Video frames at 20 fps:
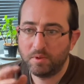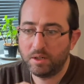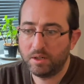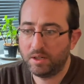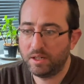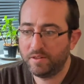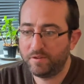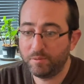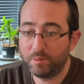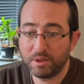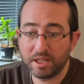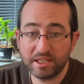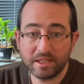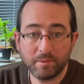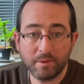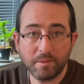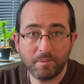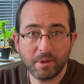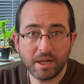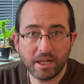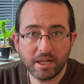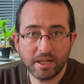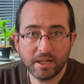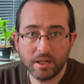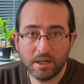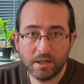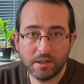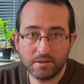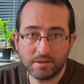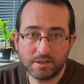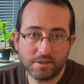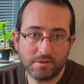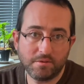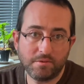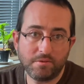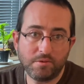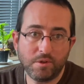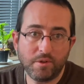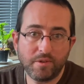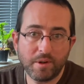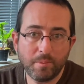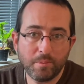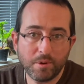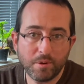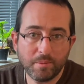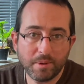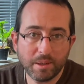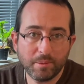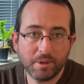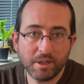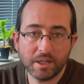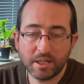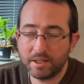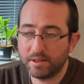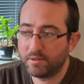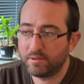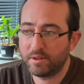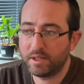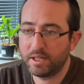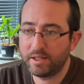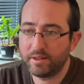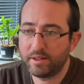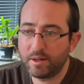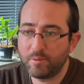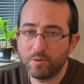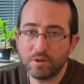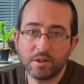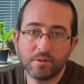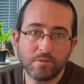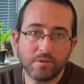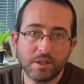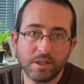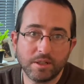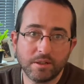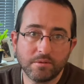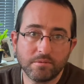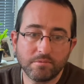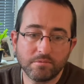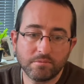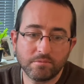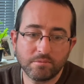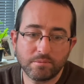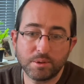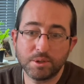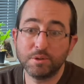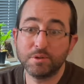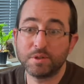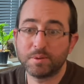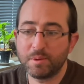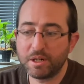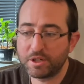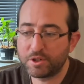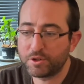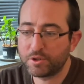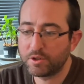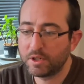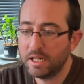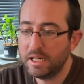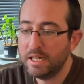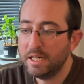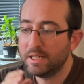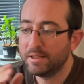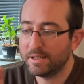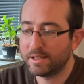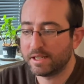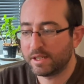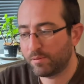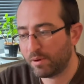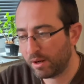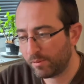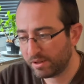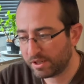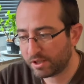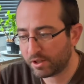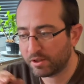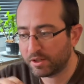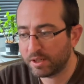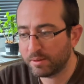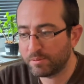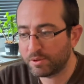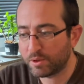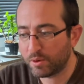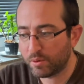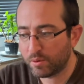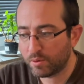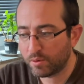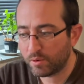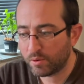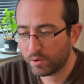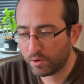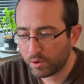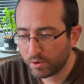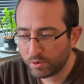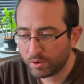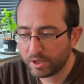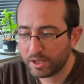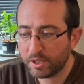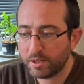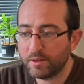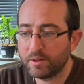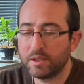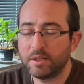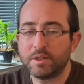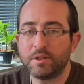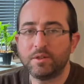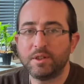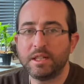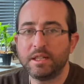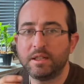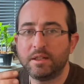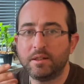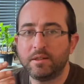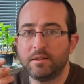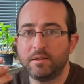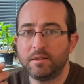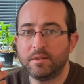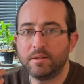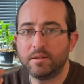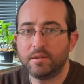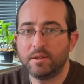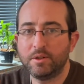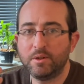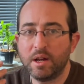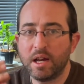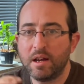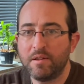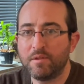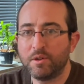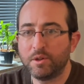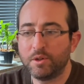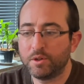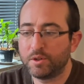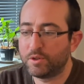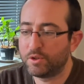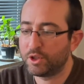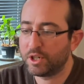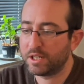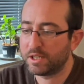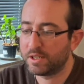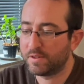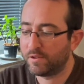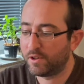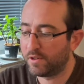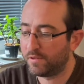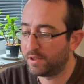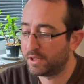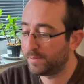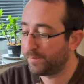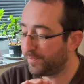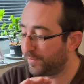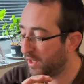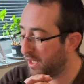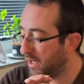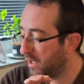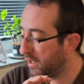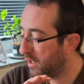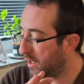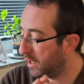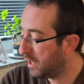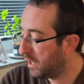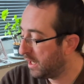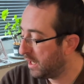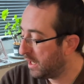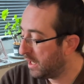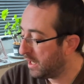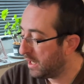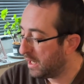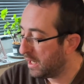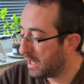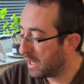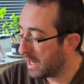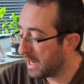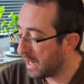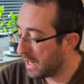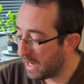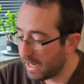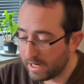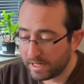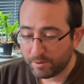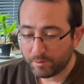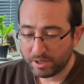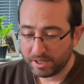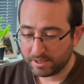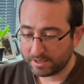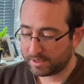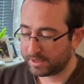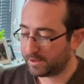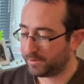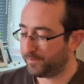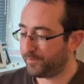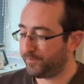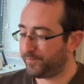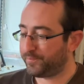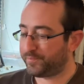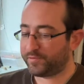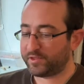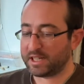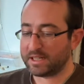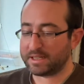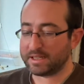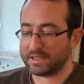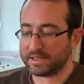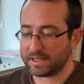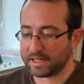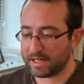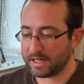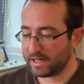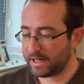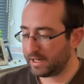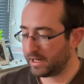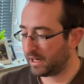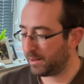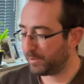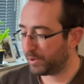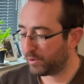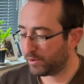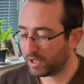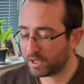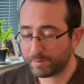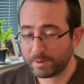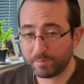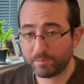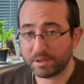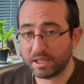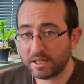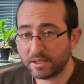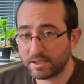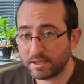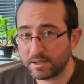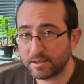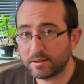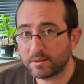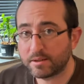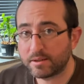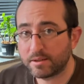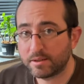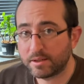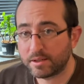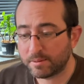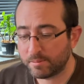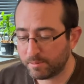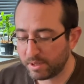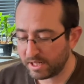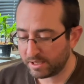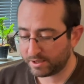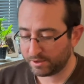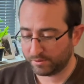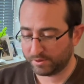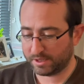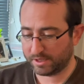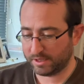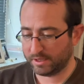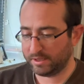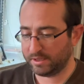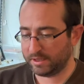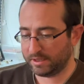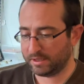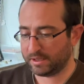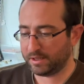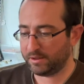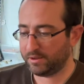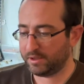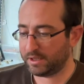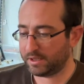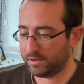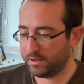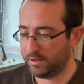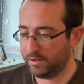if you plant them in May, till November maybe, and then they wouldn't really produce much. This is why we start them so early, so that you have a good chance of harvest. Anyways, today I'm going to be planting tomatoes in these cells.